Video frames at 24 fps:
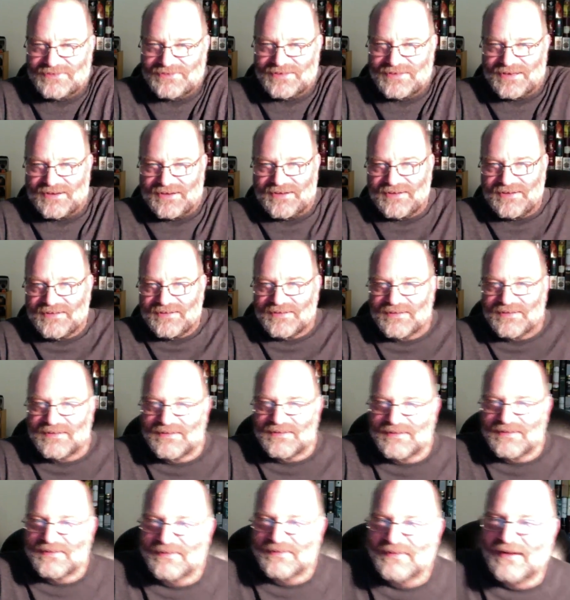here?
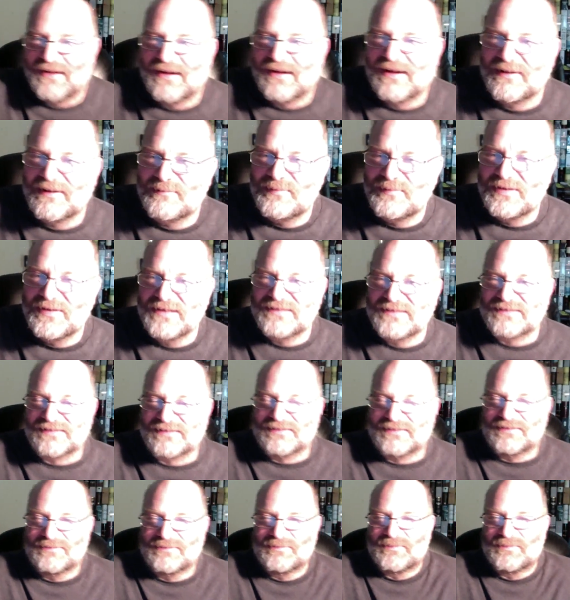I had pizza.